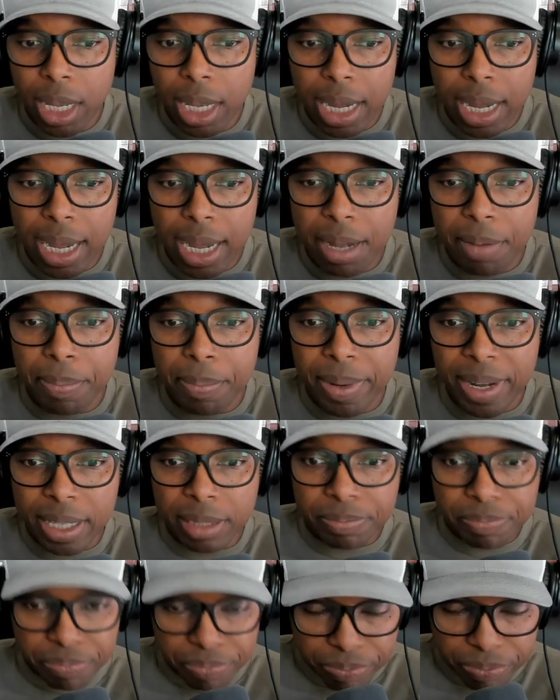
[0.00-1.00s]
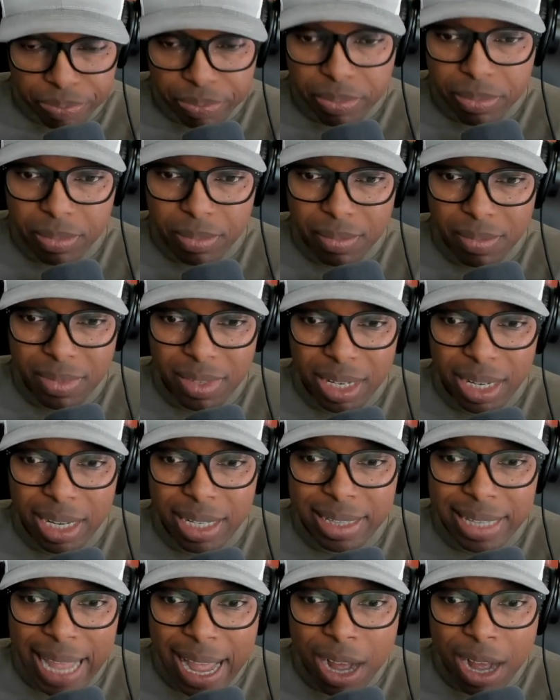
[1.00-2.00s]
But
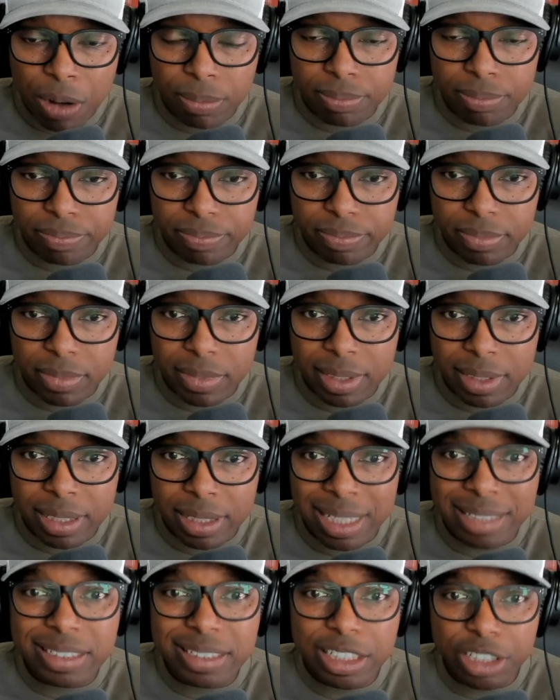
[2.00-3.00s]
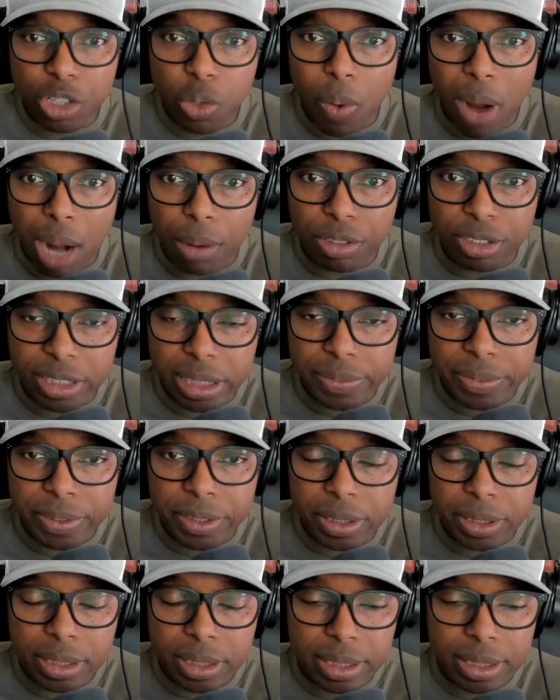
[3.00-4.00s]
now let's get to the wide
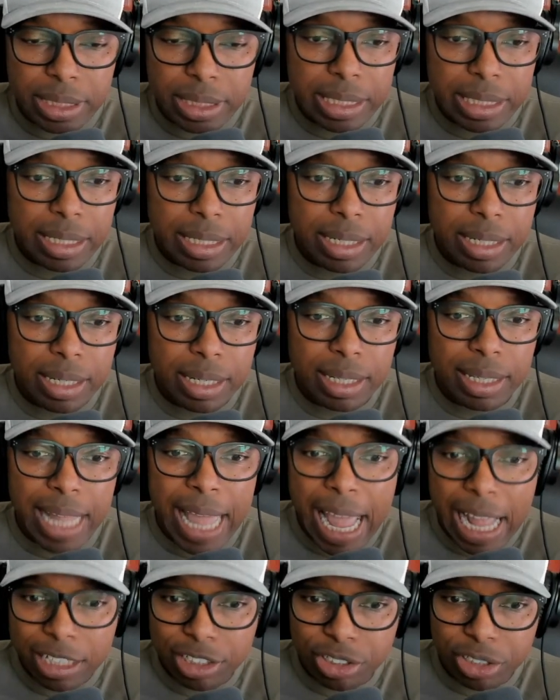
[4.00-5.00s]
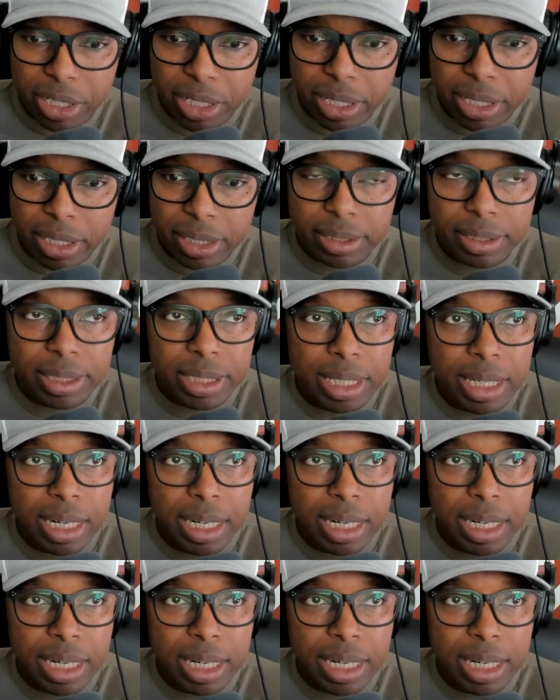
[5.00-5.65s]
receivers. Last year,